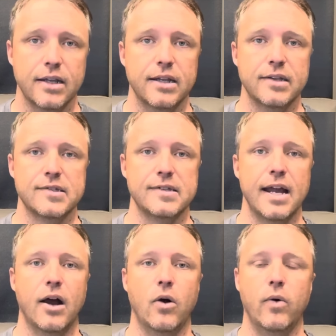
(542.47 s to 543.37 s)
is
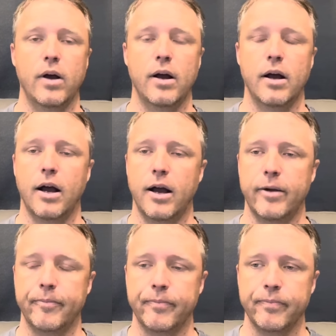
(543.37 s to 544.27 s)
now...
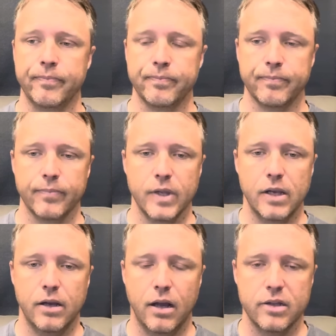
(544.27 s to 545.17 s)
Um,
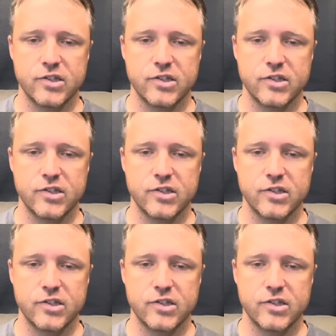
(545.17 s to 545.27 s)
uh,